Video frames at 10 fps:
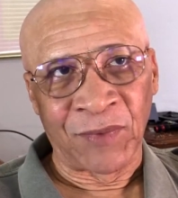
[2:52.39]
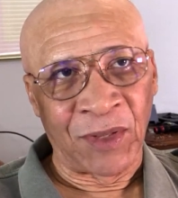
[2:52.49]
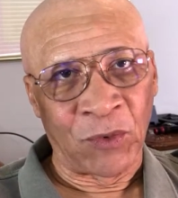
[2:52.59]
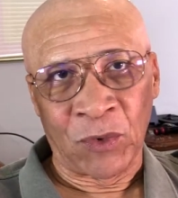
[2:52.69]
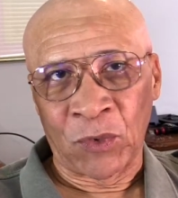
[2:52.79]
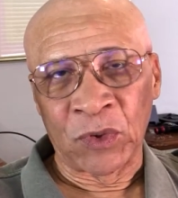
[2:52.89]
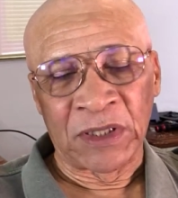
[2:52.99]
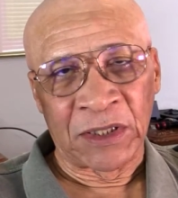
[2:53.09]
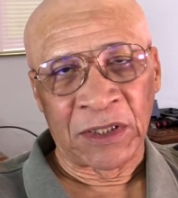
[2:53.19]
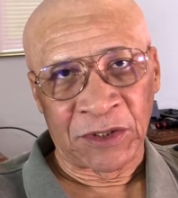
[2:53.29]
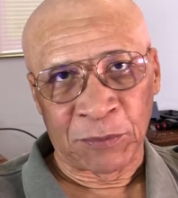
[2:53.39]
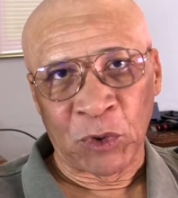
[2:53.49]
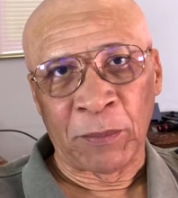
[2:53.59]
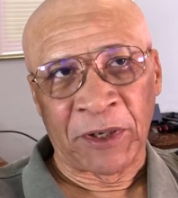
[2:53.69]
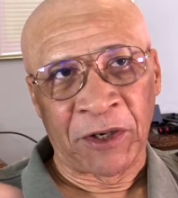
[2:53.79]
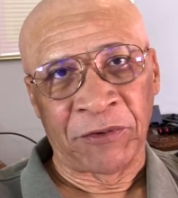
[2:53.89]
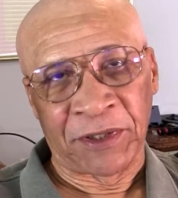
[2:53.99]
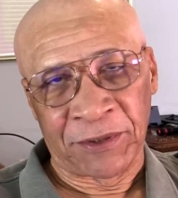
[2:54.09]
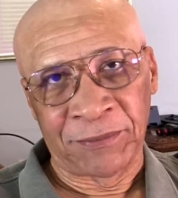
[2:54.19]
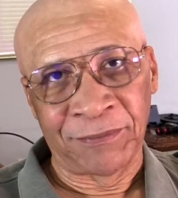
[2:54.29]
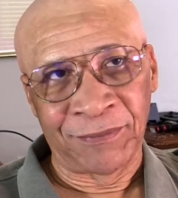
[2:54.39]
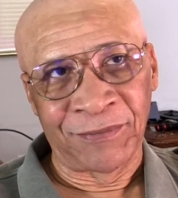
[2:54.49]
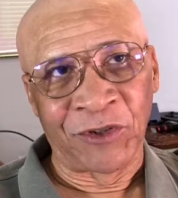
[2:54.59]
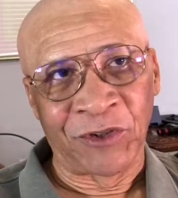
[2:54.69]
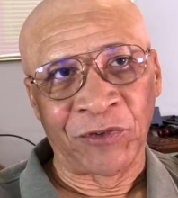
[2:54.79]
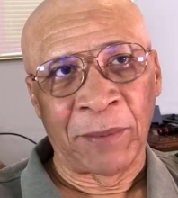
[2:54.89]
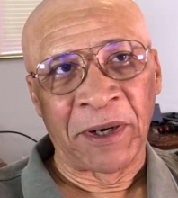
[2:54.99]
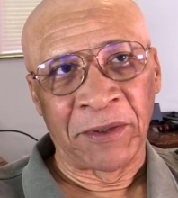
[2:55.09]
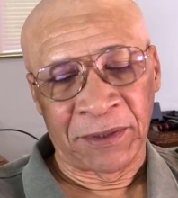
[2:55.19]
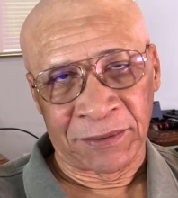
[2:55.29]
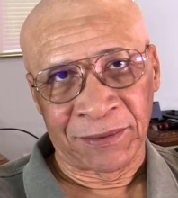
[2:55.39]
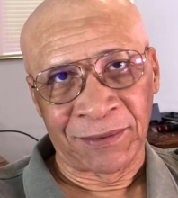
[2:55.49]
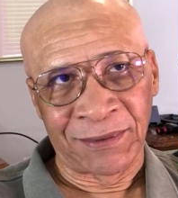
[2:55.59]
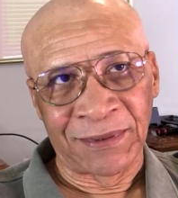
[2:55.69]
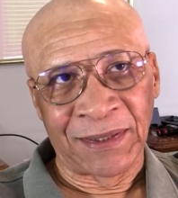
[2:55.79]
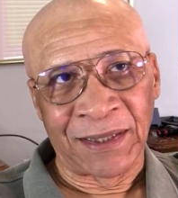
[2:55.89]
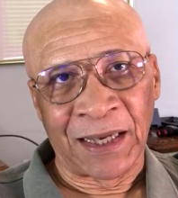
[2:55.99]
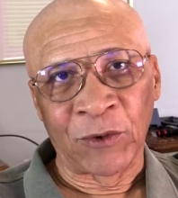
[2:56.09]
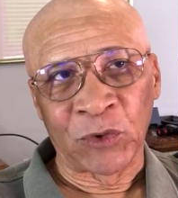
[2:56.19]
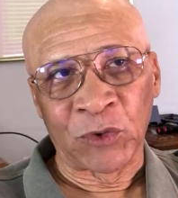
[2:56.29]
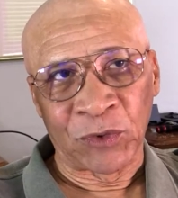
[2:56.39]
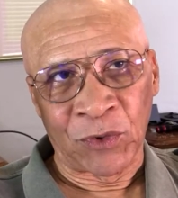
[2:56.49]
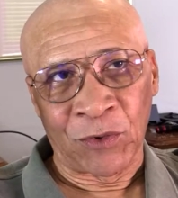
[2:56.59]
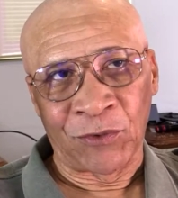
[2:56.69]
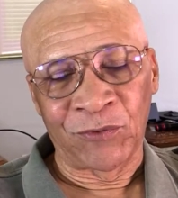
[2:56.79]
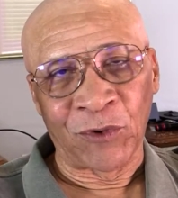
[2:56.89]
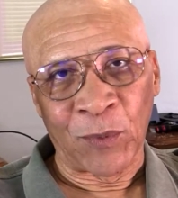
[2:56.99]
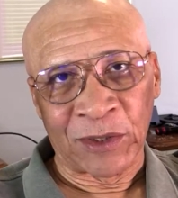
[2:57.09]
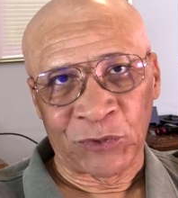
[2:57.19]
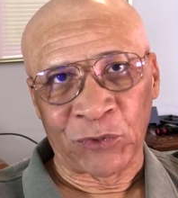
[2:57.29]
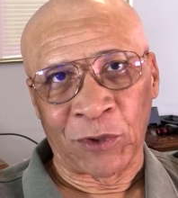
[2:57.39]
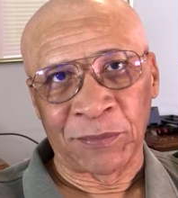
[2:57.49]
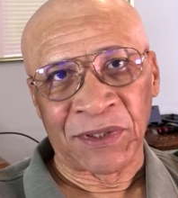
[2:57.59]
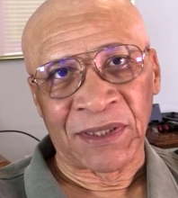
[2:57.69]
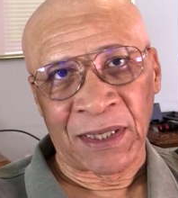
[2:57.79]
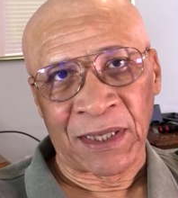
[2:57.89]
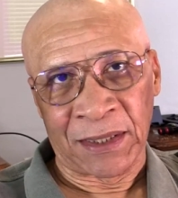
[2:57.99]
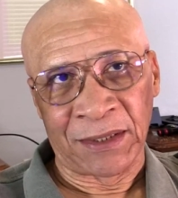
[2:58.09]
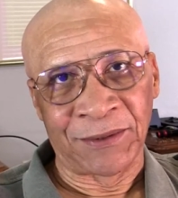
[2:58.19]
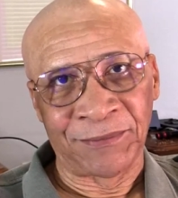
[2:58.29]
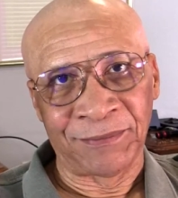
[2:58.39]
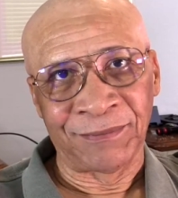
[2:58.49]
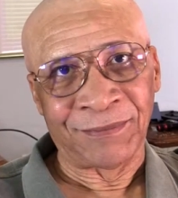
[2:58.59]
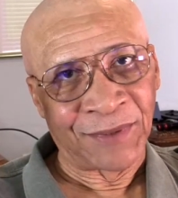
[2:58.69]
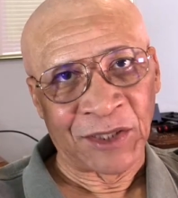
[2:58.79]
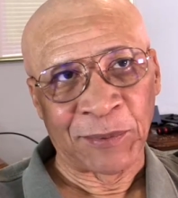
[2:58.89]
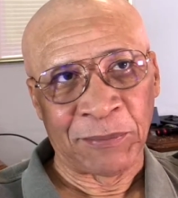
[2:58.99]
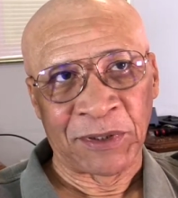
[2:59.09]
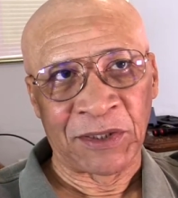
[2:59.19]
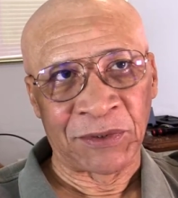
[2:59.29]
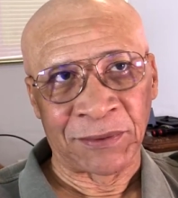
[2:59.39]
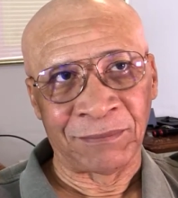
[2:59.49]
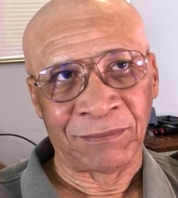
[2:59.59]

or only a small minority of Americans are going to go for what Trump is selling. That's my prediction.